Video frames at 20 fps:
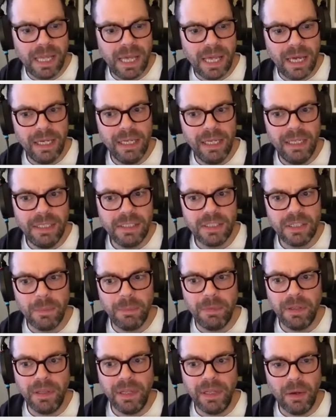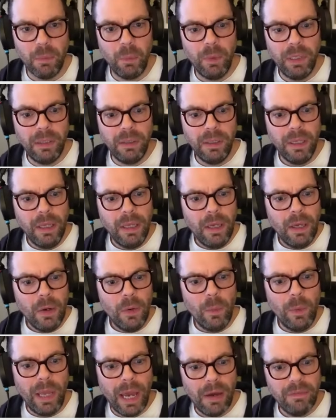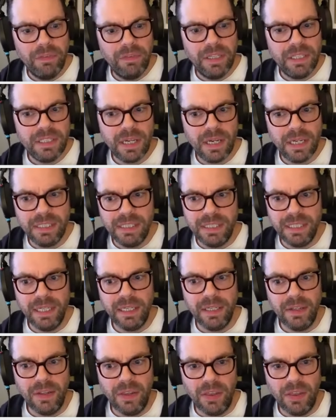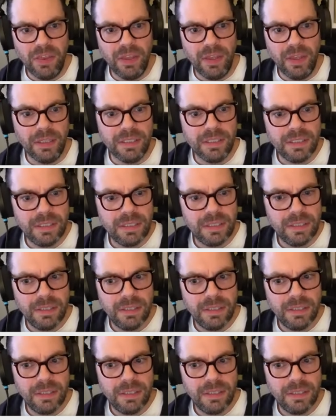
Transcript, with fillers: that yeah. is something that we we have this idea that,